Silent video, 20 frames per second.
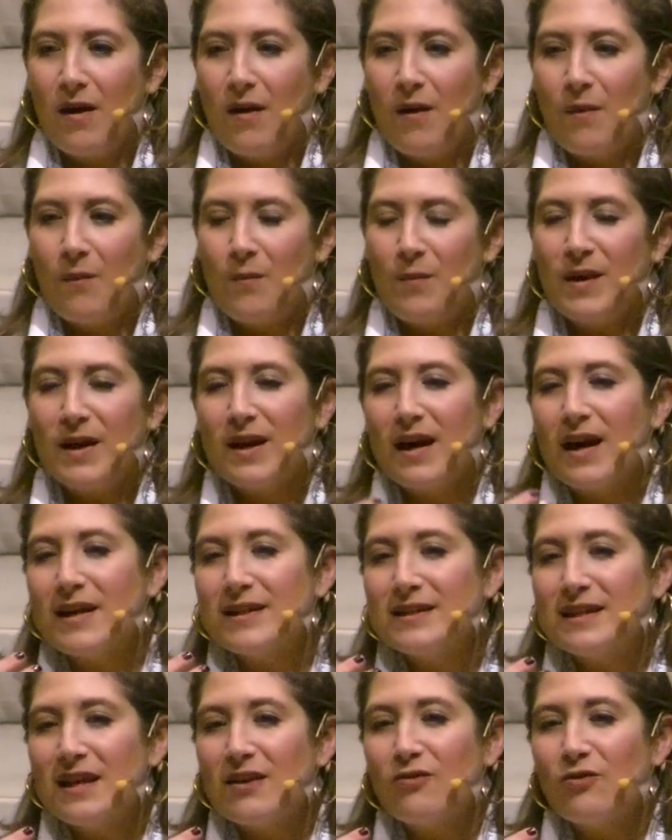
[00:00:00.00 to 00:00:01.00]
Because
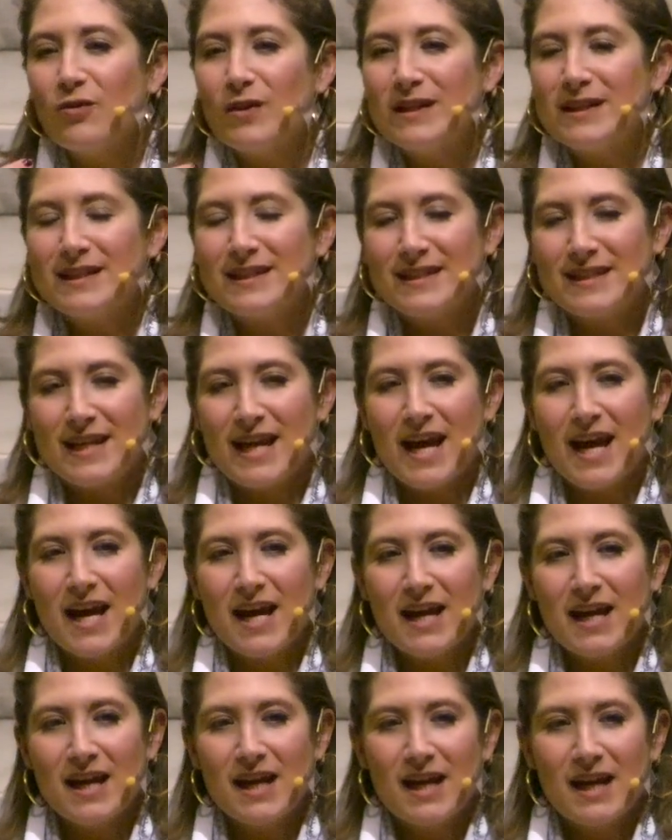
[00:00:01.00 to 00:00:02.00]
if we
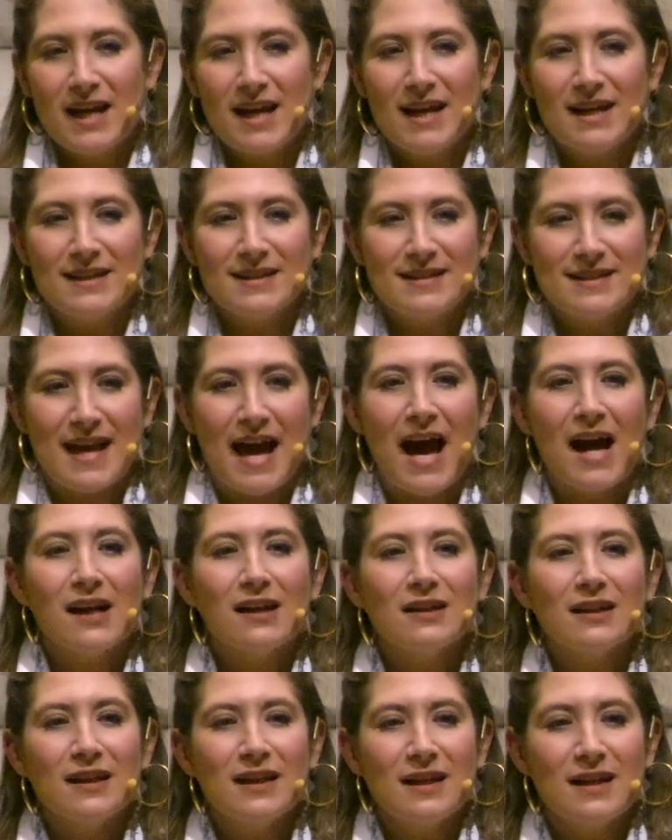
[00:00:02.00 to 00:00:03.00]
stay
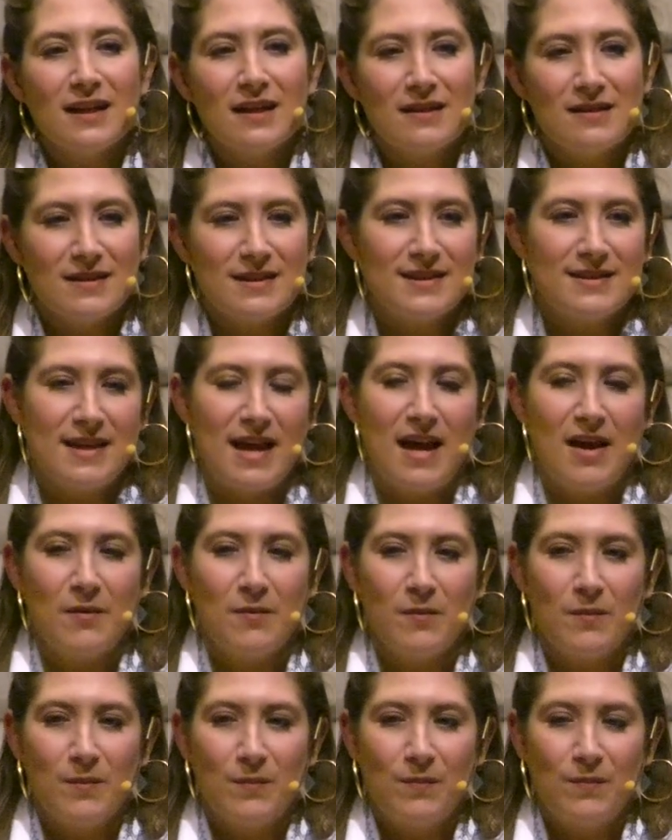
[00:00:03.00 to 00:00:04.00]
exactly the same,
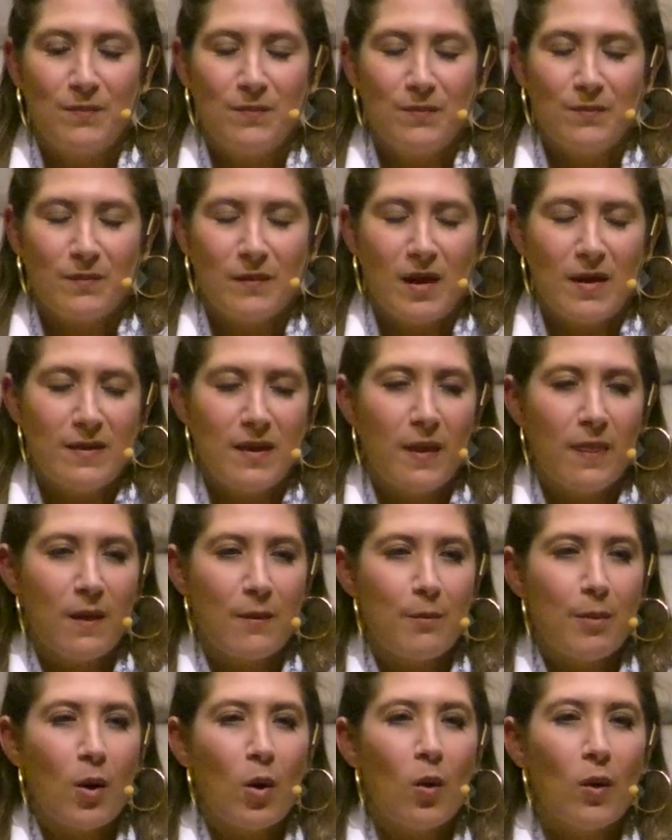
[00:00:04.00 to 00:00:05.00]
then the
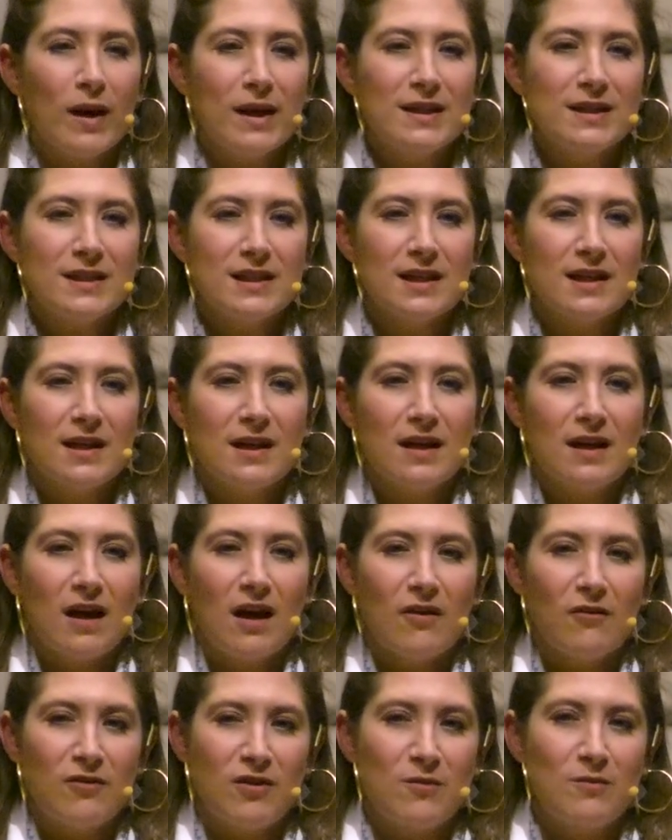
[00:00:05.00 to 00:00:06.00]
point
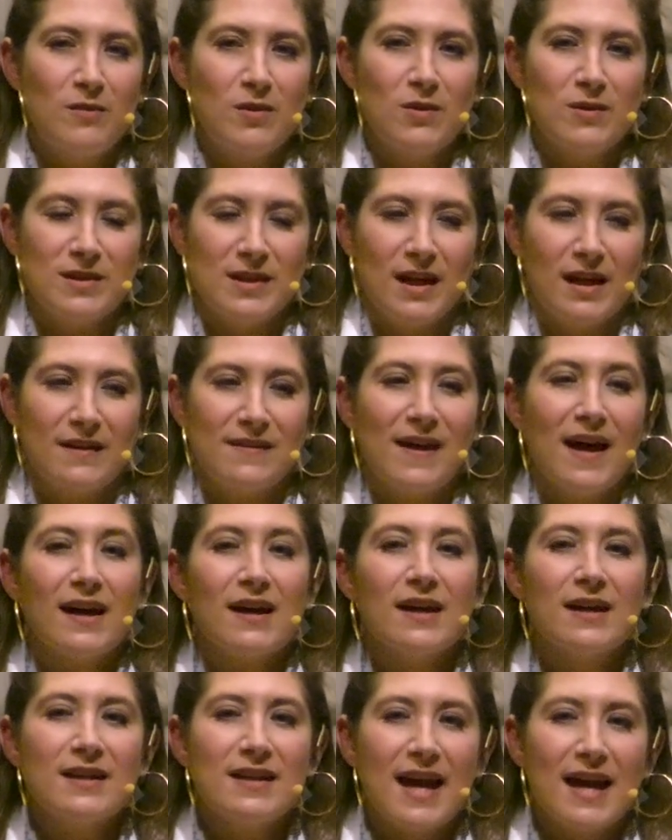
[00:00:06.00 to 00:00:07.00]
of the music that
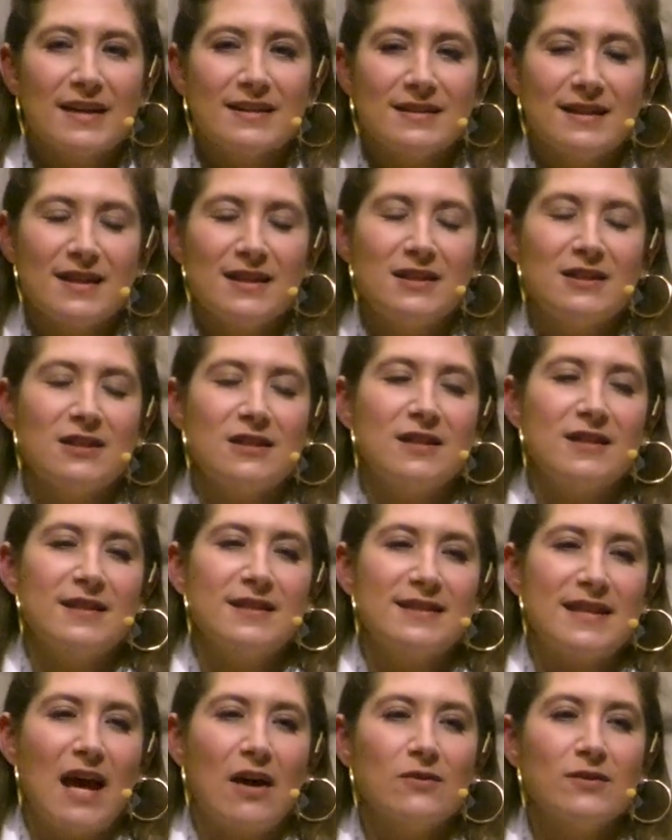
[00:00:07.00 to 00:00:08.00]
connects us to the
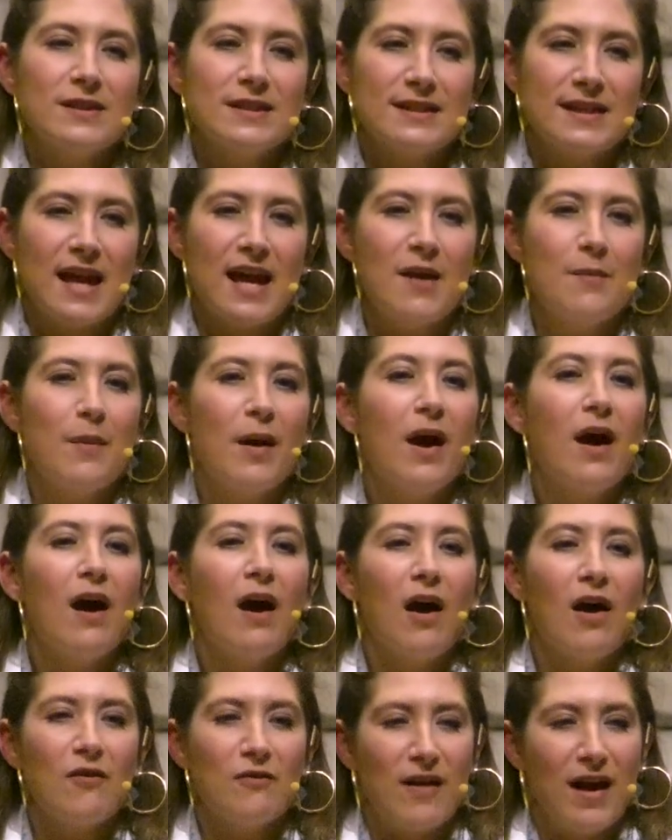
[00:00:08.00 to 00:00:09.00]
soundscape
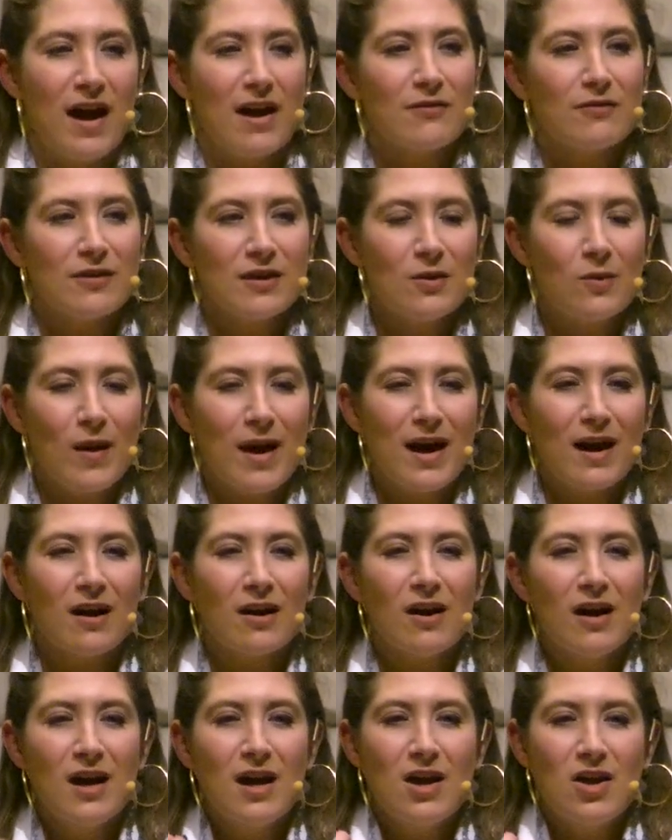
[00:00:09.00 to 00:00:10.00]
of everywhere
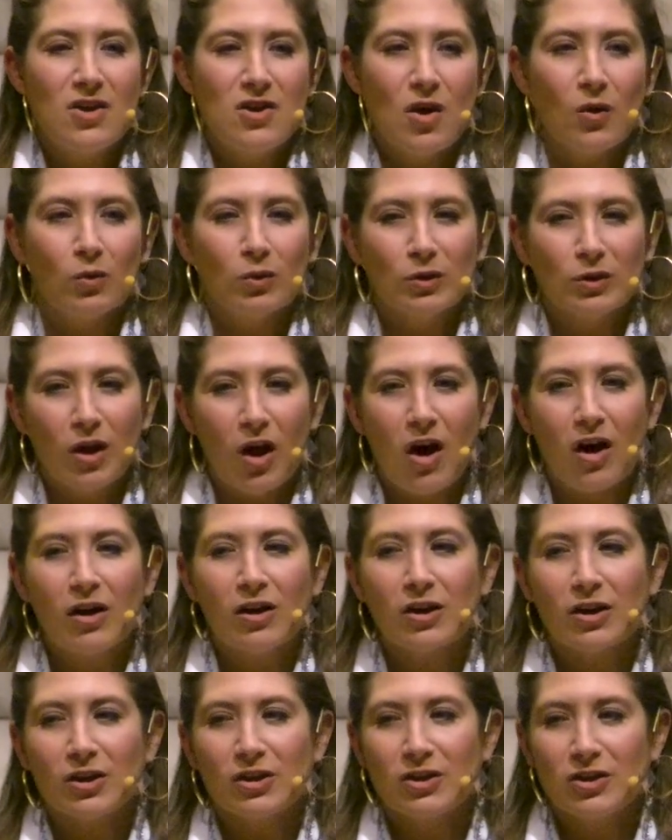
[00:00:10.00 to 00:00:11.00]
no
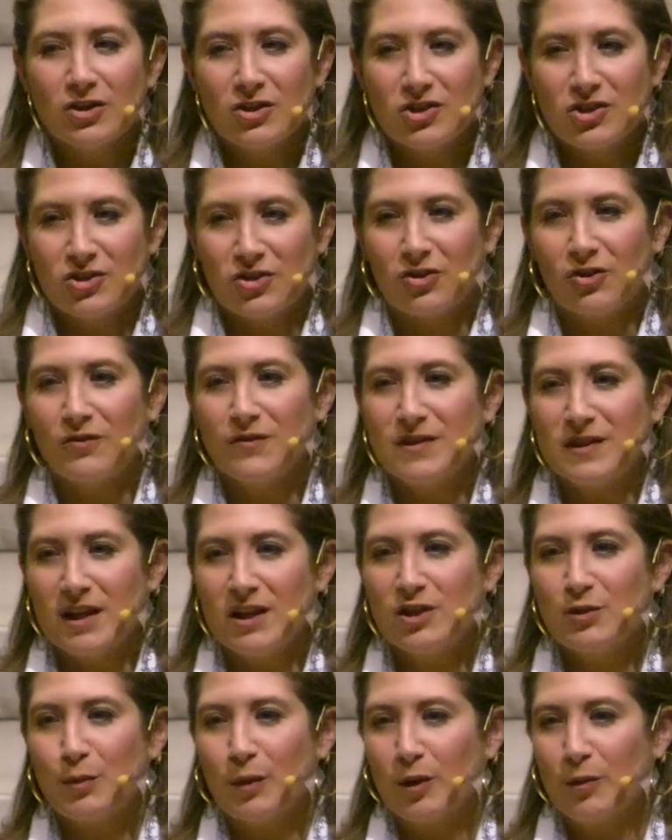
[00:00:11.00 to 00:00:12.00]
longer serves
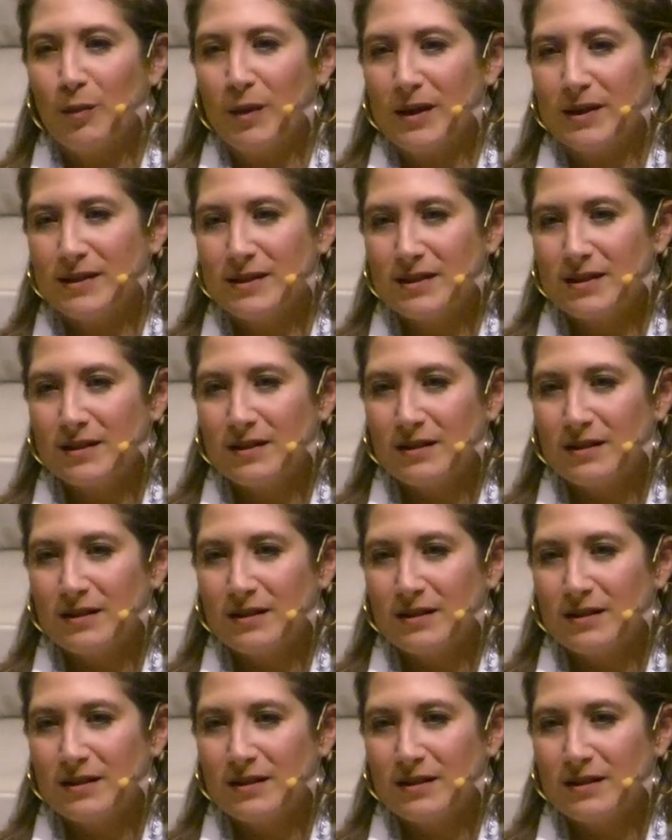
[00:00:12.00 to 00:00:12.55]
its purpose